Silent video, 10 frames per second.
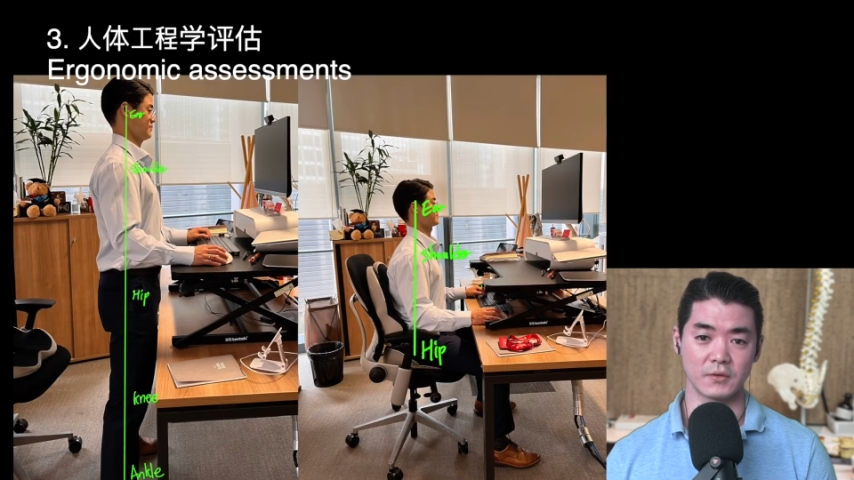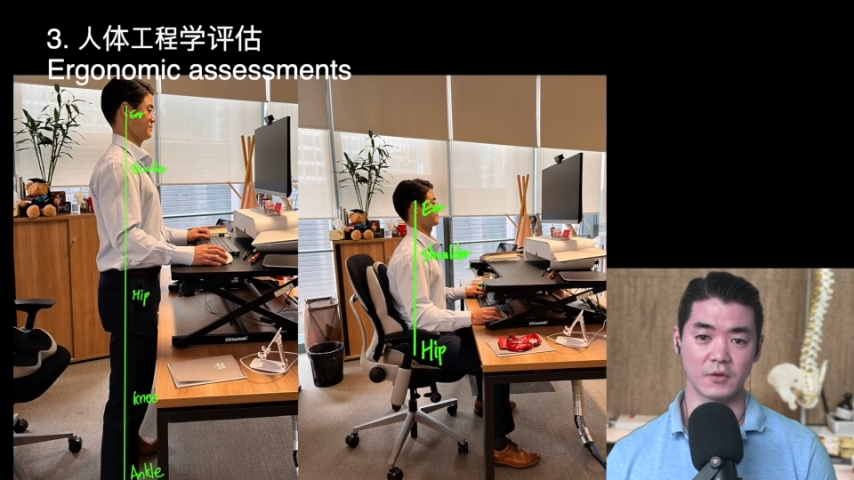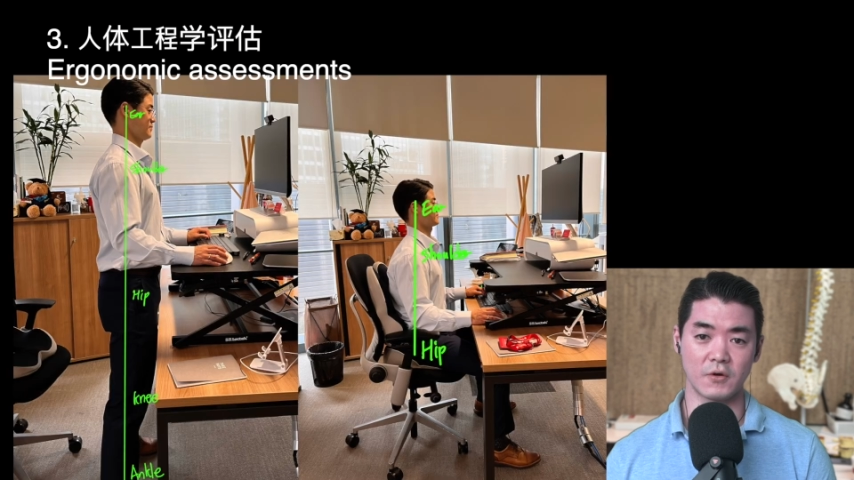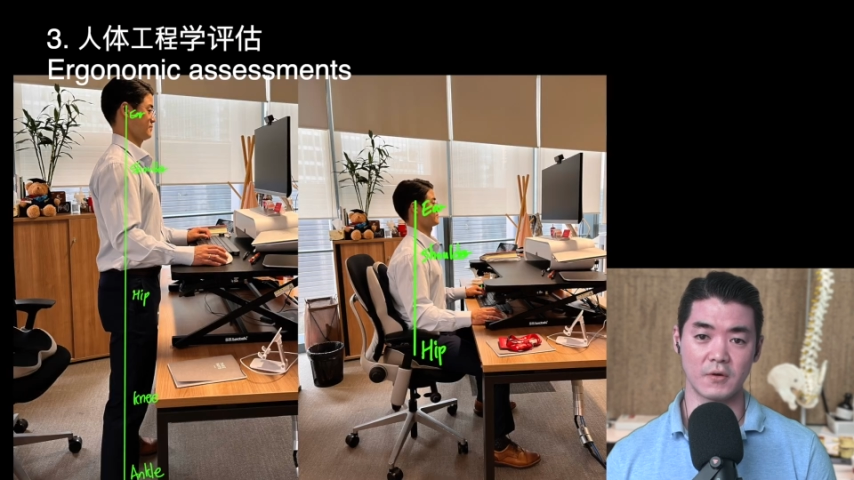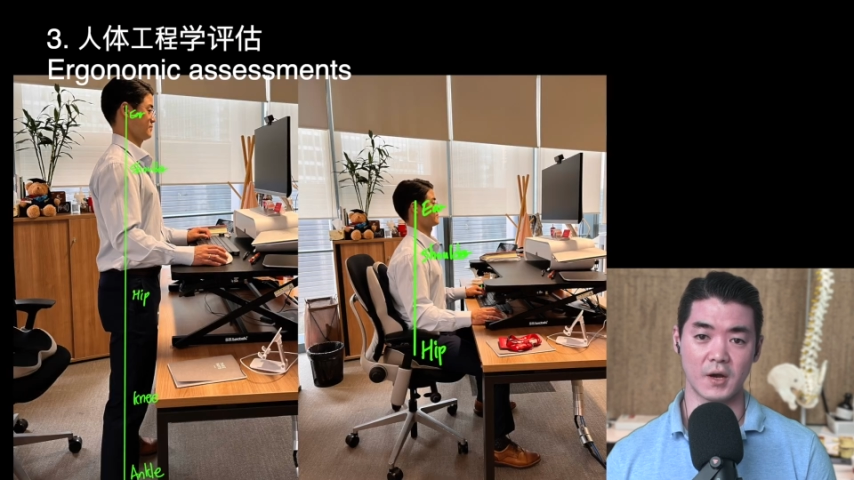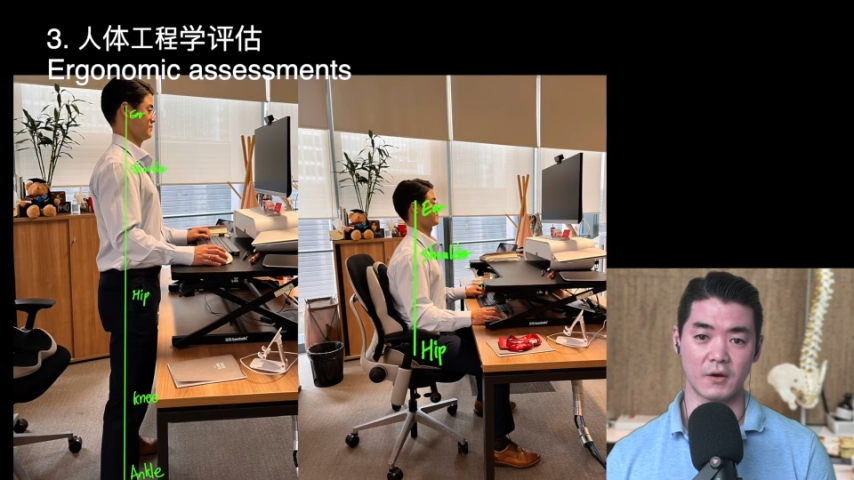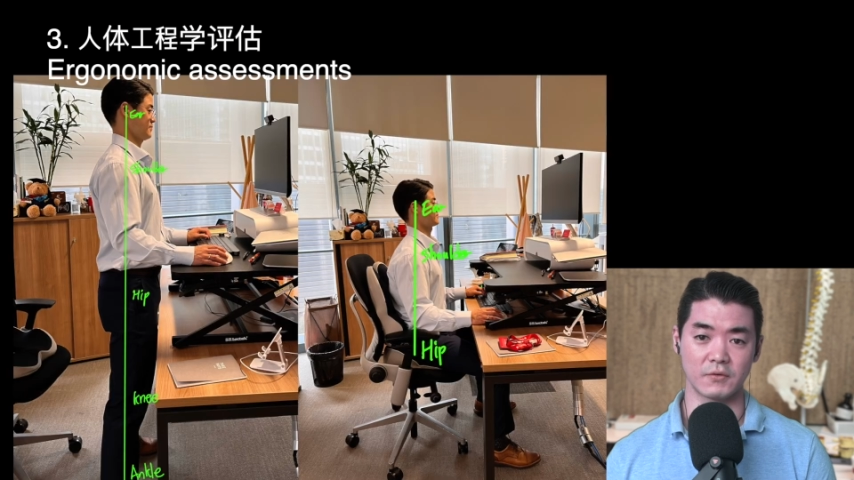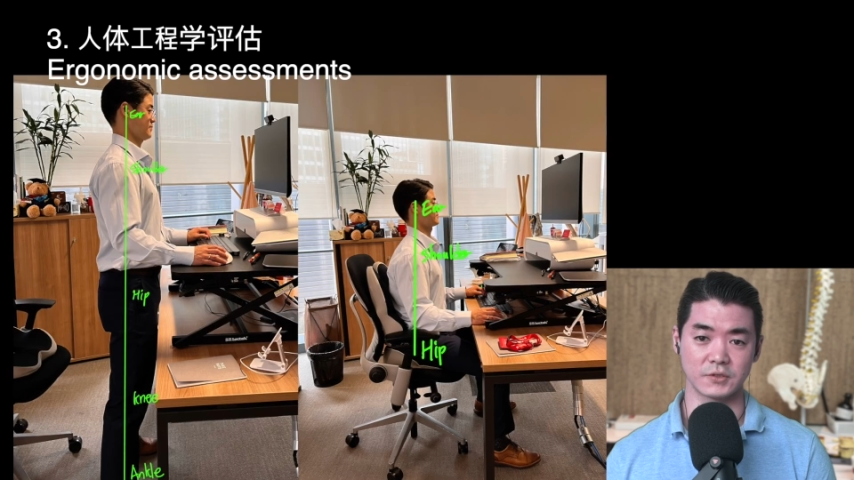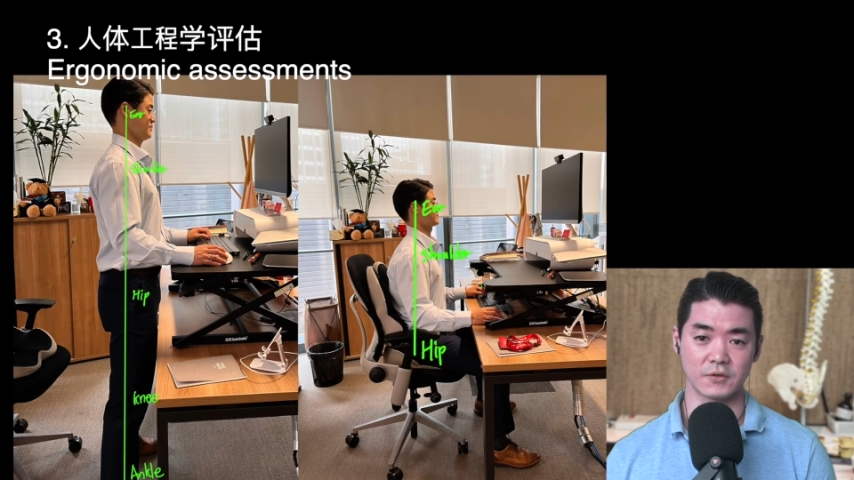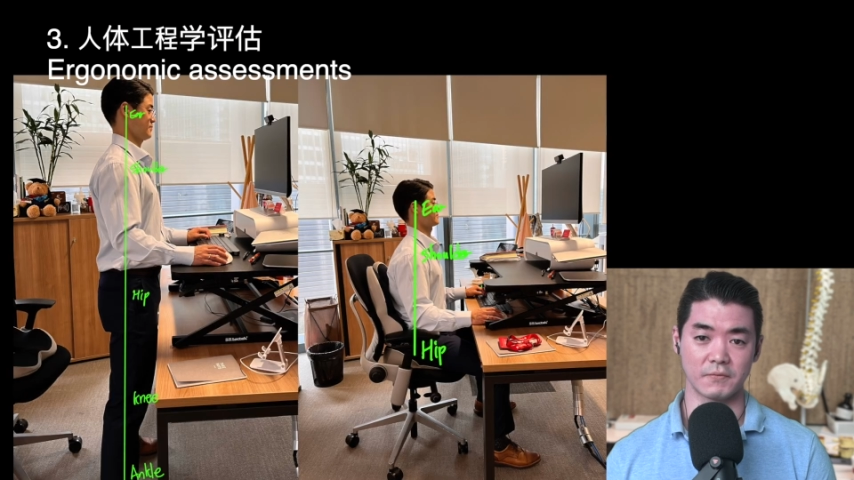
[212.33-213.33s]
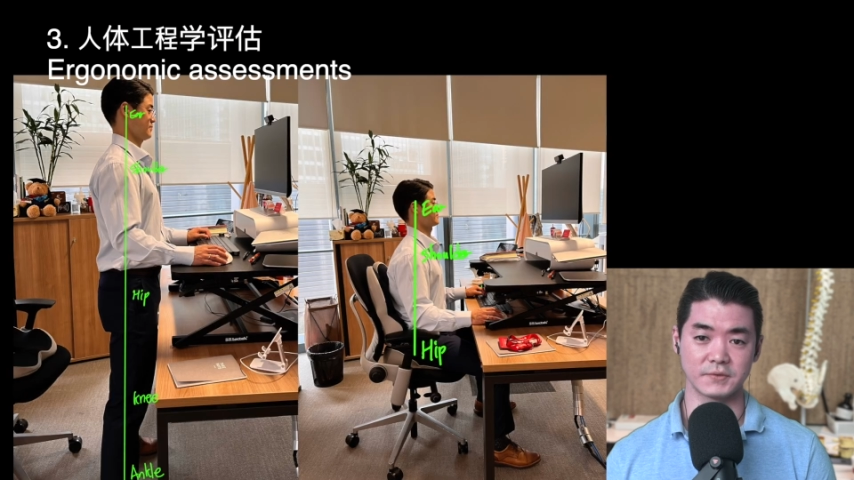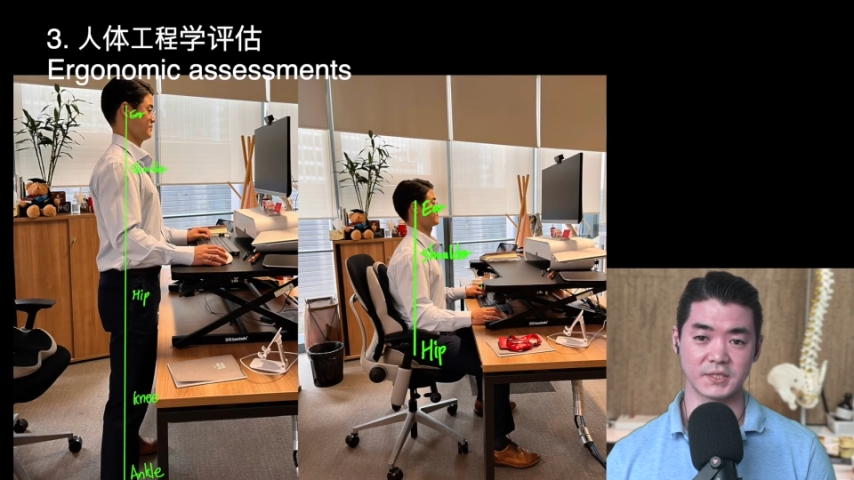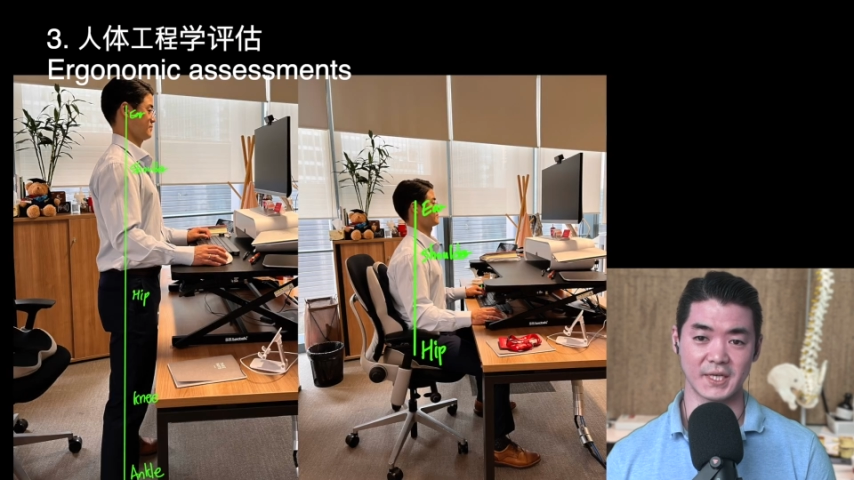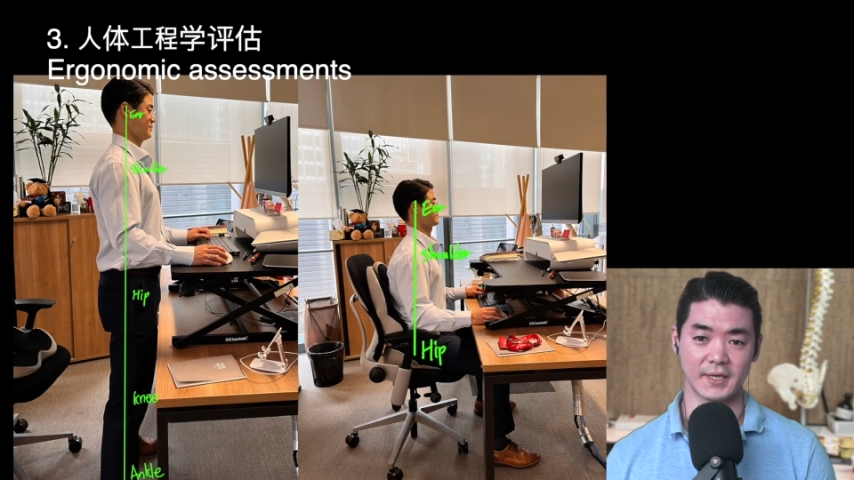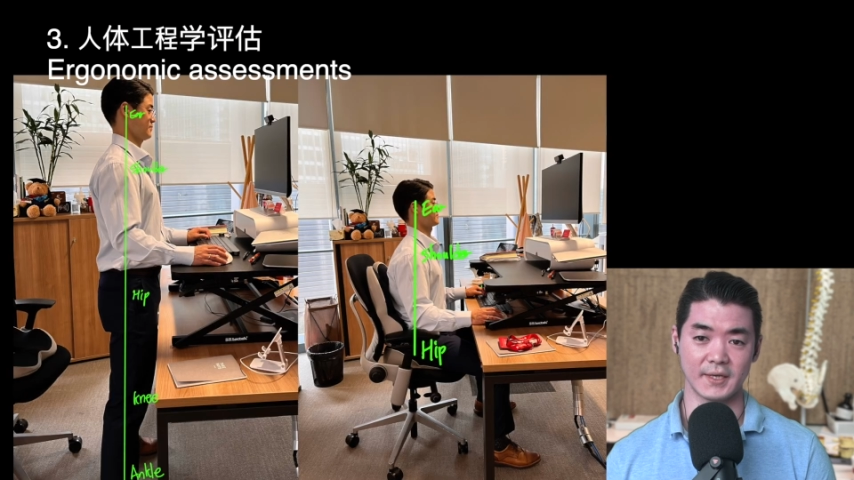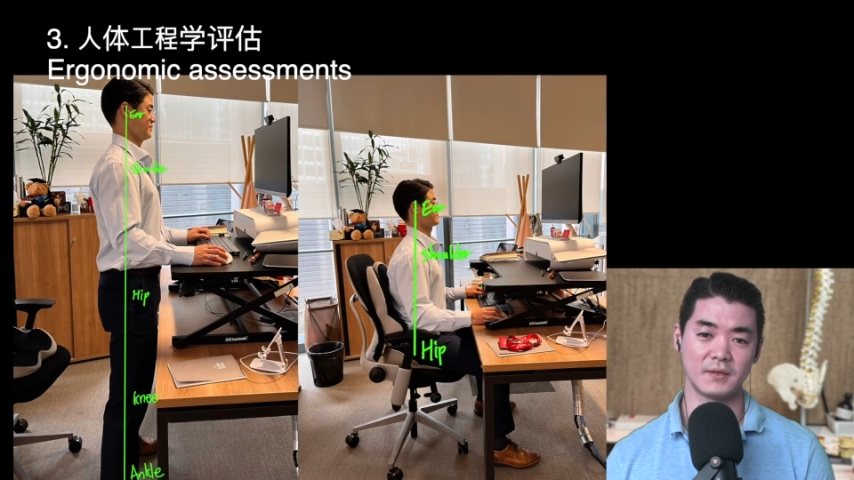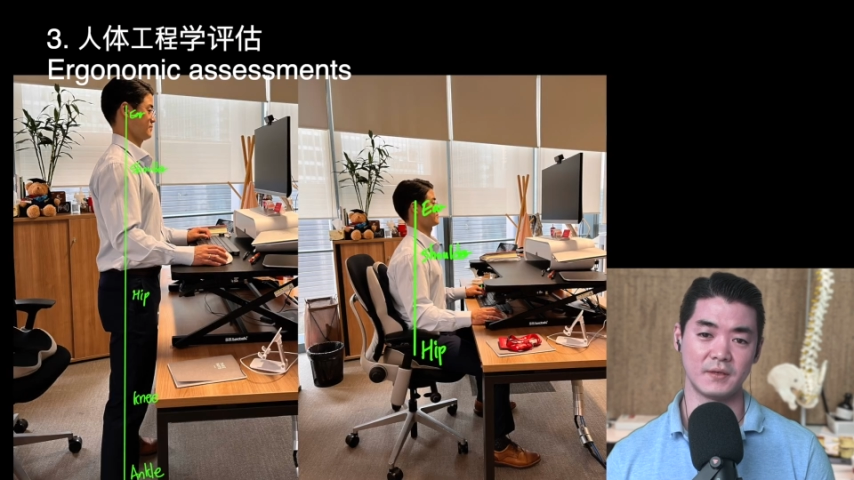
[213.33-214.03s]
long hours of sitting.